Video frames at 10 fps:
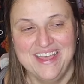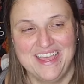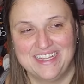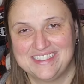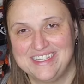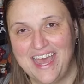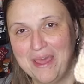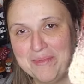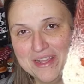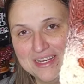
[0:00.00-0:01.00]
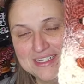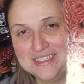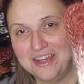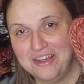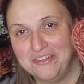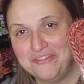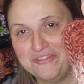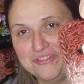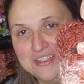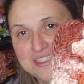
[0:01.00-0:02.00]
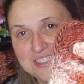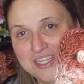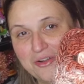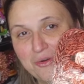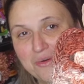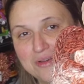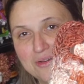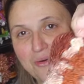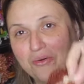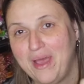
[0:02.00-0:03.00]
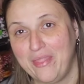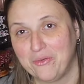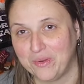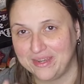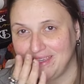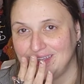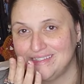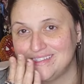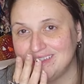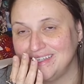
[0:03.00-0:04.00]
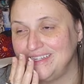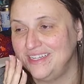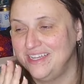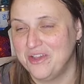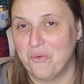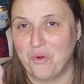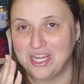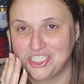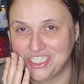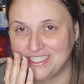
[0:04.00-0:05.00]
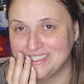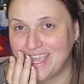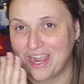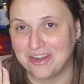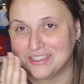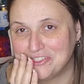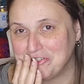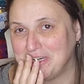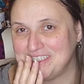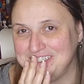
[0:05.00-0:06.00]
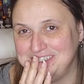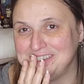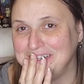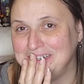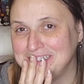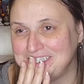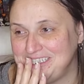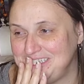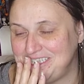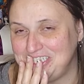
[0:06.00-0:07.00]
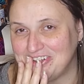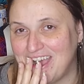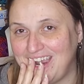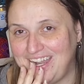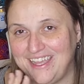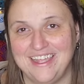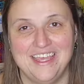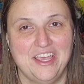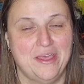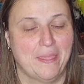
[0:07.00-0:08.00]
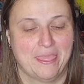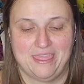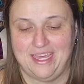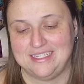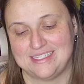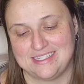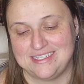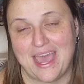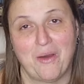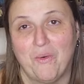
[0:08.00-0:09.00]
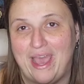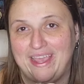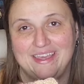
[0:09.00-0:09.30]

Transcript: it's not because of, you know, oh, Heather went against the washing and care instructions. Oh, she she dried it. That's not why.